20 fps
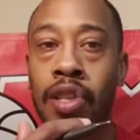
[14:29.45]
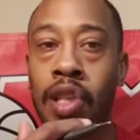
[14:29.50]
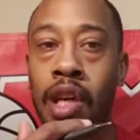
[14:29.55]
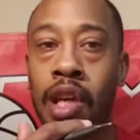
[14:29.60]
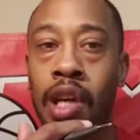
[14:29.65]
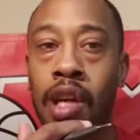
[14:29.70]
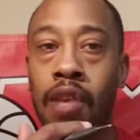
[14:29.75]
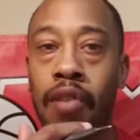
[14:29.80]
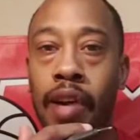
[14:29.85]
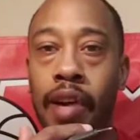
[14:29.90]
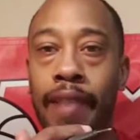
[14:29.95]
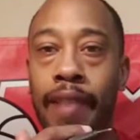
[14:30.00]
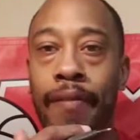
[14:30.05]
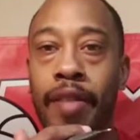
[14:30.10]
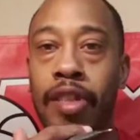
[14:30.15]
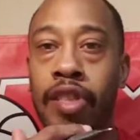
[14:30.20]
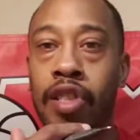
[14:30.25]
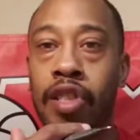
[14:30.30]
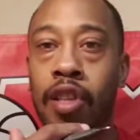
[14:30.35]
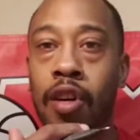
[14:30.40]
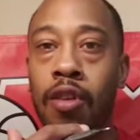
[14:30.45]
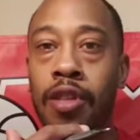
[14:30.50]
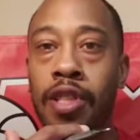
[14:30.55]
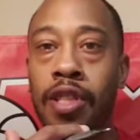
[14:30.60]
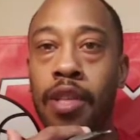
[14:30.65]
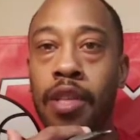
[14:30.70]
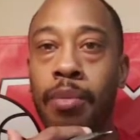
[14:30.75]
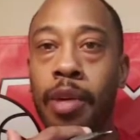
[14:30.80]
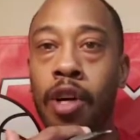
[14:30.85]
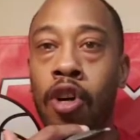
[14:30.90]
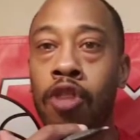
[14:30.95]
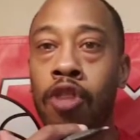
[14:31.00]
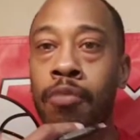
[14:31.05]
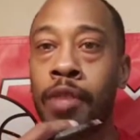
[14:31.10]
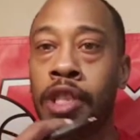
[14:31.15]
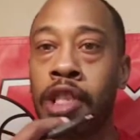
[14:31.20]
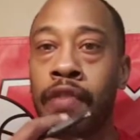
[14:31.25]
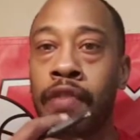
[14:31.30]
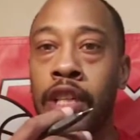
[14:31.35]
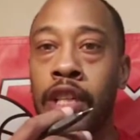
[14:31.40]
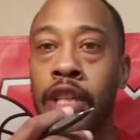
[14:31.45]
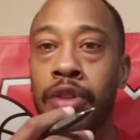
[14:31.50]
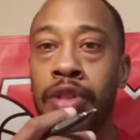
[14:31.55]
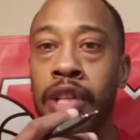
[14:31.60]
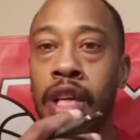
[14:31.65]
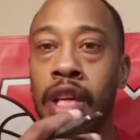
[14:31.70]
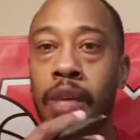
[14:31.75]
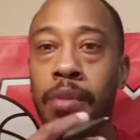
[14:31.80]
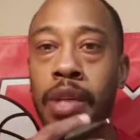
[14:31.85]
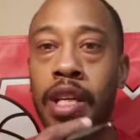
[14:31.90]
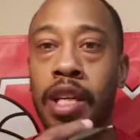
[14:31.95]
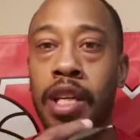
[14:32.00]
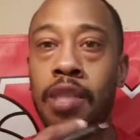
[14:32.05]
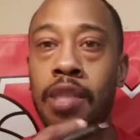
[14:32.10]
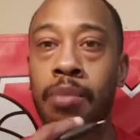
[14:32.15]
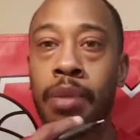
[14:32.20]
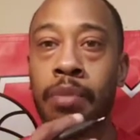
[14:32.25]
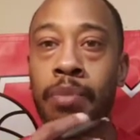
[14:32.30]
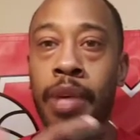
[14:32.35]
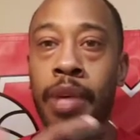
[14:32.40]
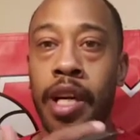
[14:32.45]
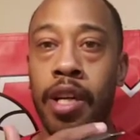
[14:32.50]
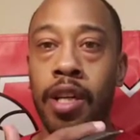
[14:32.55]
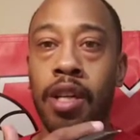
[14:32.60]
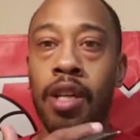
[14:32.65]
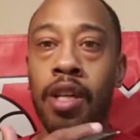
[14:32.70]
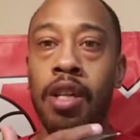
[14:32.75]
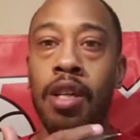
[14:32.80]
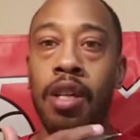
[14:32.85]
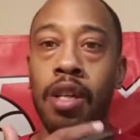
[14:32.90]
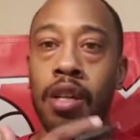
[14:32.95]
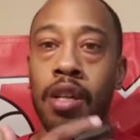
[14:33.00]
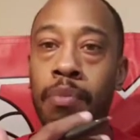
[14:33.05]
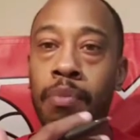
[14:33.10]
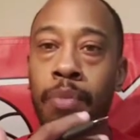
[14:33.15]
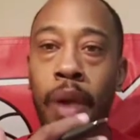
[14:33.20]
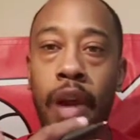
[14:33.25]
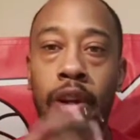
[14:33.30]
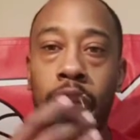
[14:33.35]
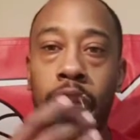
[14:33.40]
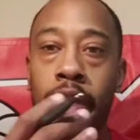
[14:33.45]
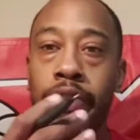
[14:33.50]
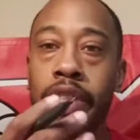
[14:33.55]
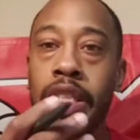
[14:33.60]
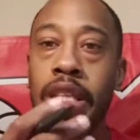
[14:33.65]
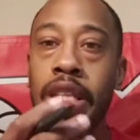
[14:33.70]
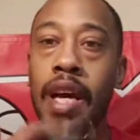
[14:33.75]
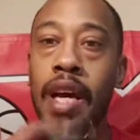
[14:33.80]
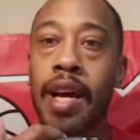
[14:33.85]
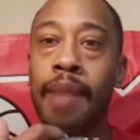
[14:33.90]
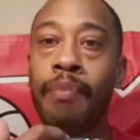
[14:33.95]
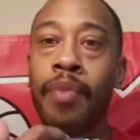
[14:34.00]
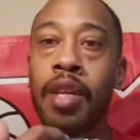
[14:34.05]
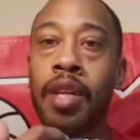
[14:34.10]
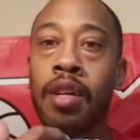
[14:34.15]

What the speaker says: All right, so there's going to be a whole bunch of videos coming. They're going to be better and better every time.